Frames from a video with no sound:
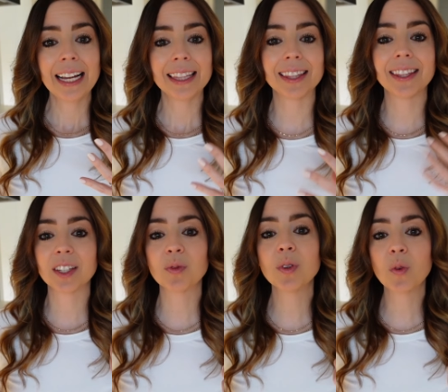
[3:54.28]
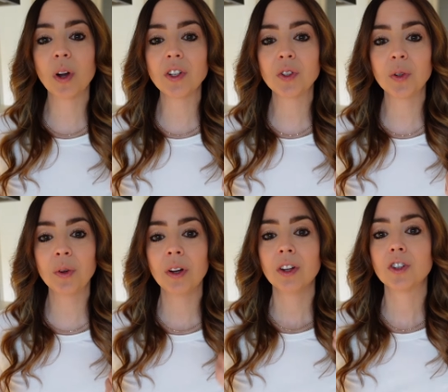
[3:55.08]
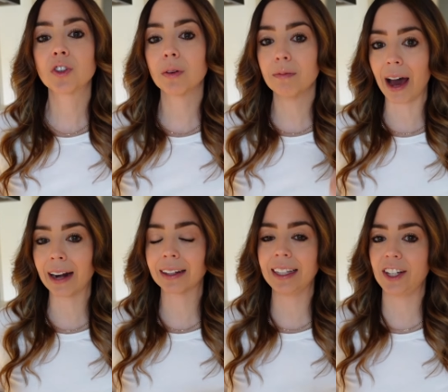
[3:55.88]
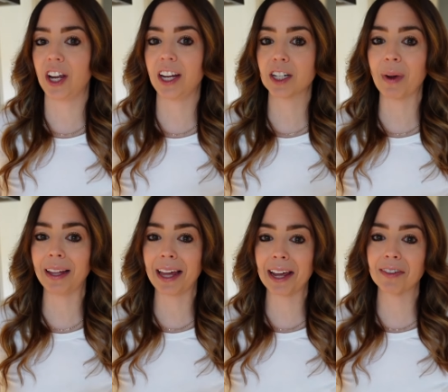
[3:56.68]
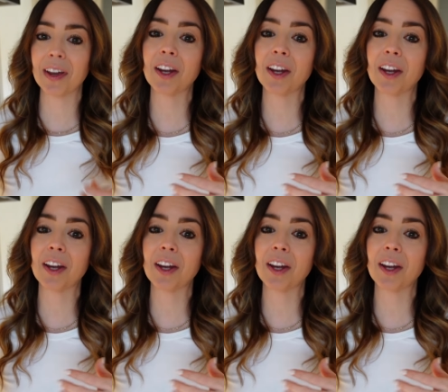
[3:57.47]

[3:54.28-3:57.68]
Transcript: that this was going to dramatically change my life.